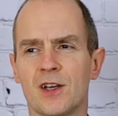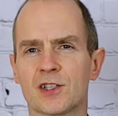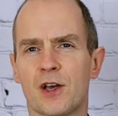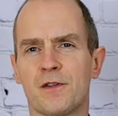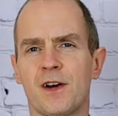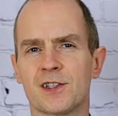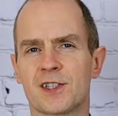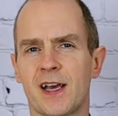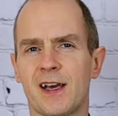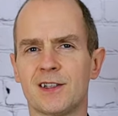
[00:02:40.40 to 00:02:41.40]
So if I
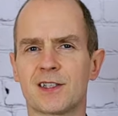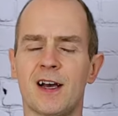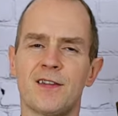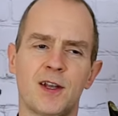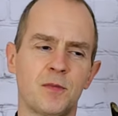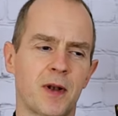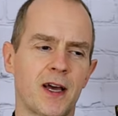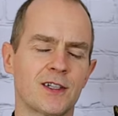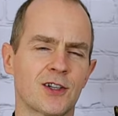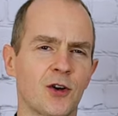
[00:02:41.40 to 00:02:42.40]
say it and then
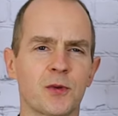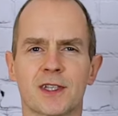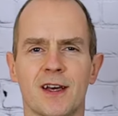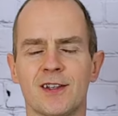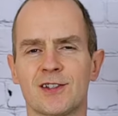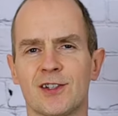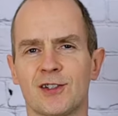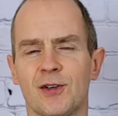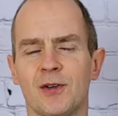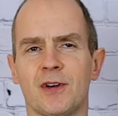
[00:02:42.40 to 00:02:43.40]
play it, I always get this to
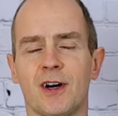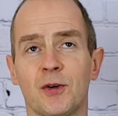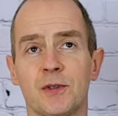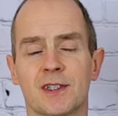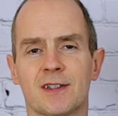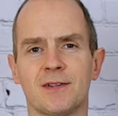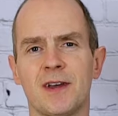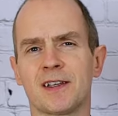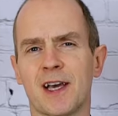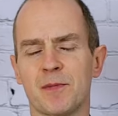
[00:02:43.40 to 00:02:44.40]
do, I always
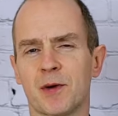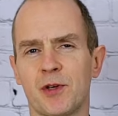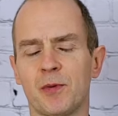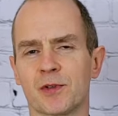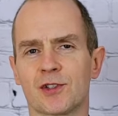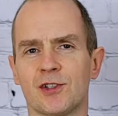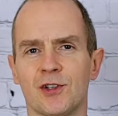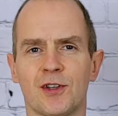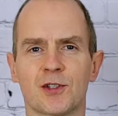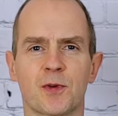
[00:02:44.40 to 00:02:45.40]
get my pupils to
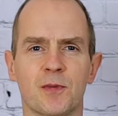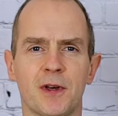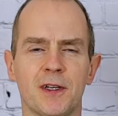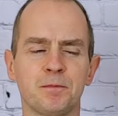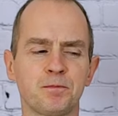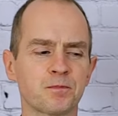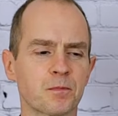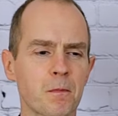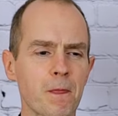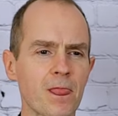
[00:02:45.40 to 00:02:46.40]
do this with me.
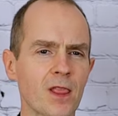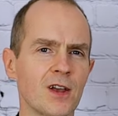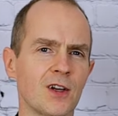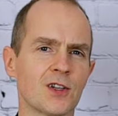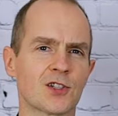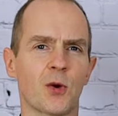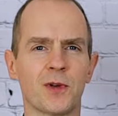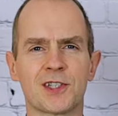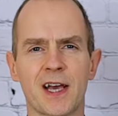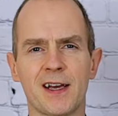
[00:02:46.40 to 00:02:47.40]
So
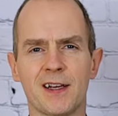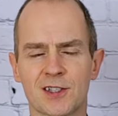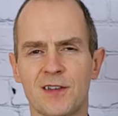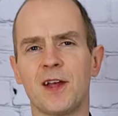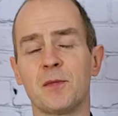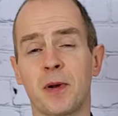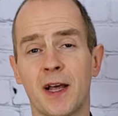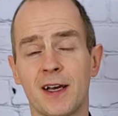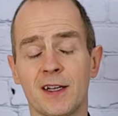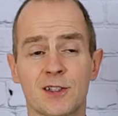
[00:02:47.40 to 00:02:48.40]
we say it and then
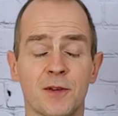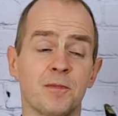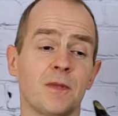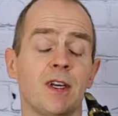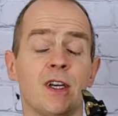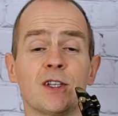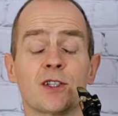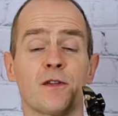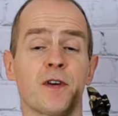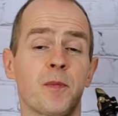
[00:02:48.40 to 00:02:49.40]
play it.
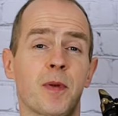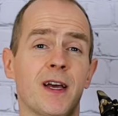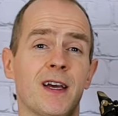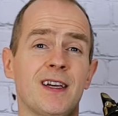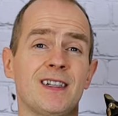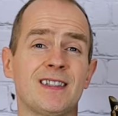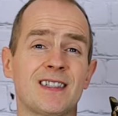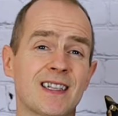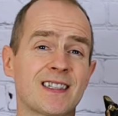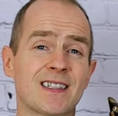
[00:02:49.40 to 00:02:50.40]
So if I play
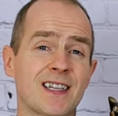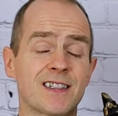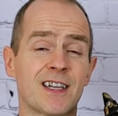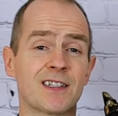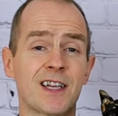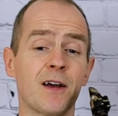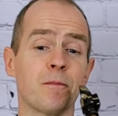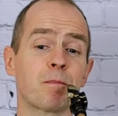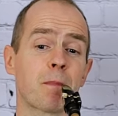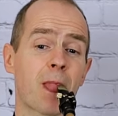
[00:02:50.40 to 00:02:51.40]
ta ta ta ta ta.